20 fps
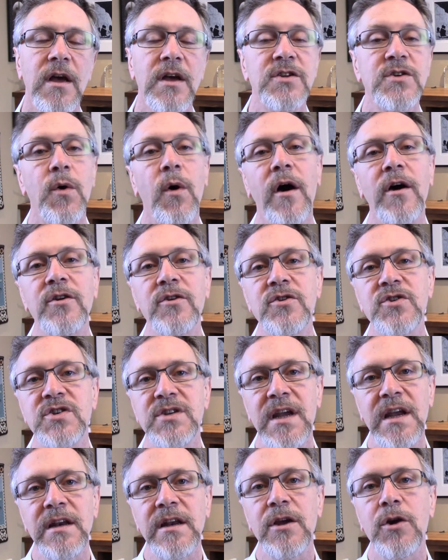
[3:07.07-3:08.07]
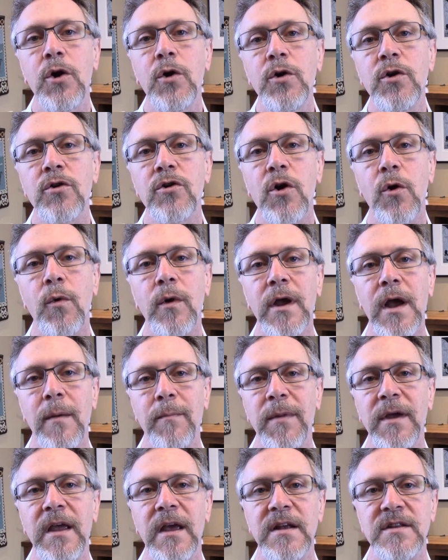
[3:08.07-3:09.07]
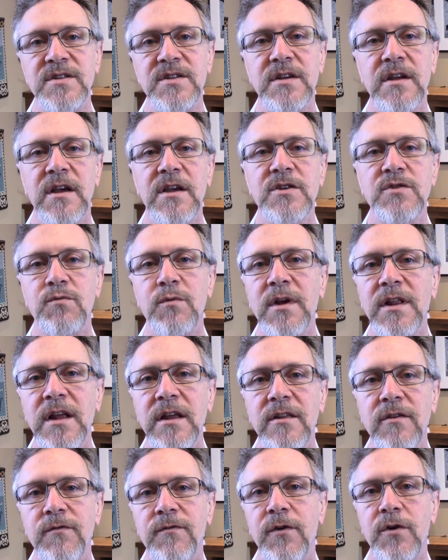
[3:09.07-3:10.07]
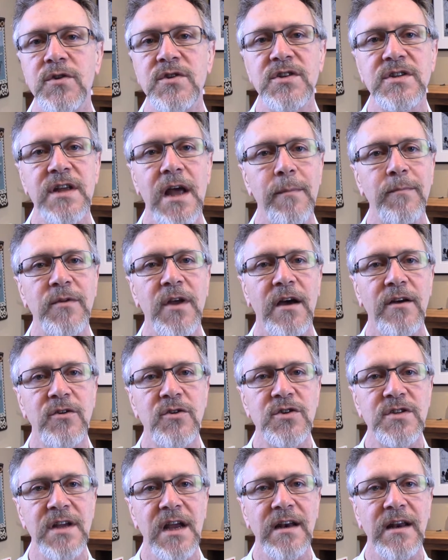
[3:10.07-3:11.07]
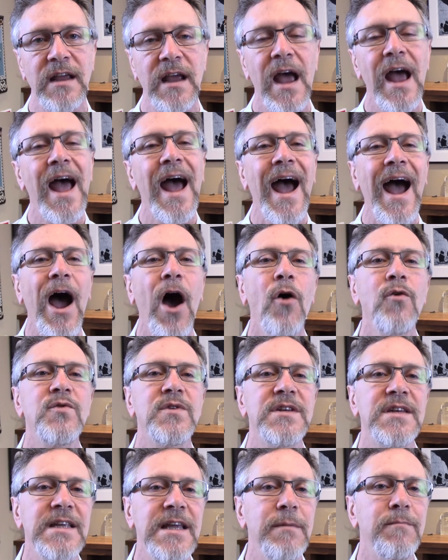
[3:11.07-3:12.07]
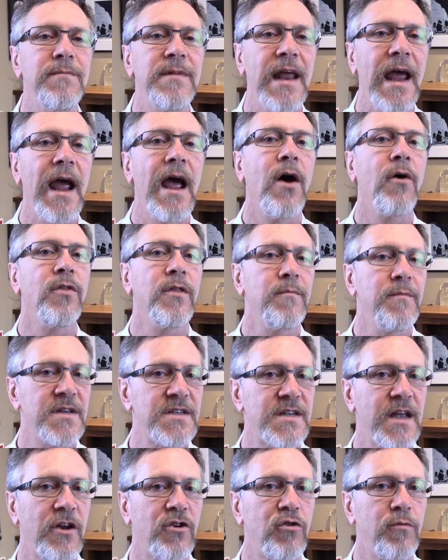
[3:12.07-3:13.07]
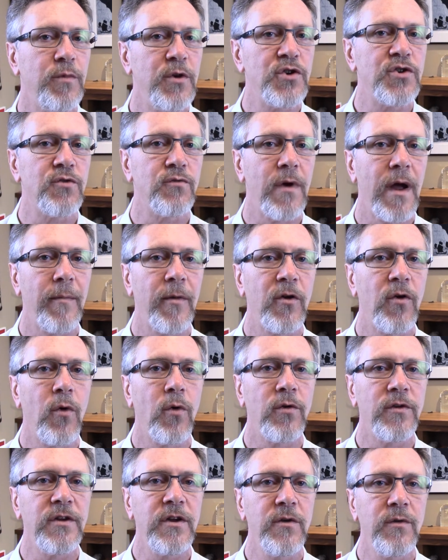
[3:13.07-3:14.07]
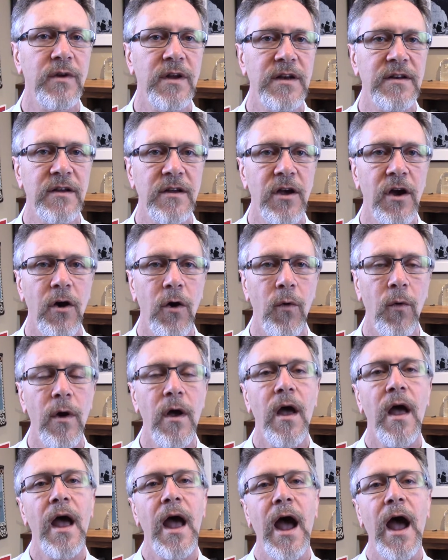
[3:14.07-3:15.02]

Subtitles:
So understanding who you're going up against is really the first step to understanding how deep down the misattribution rabbit hole do you need to go?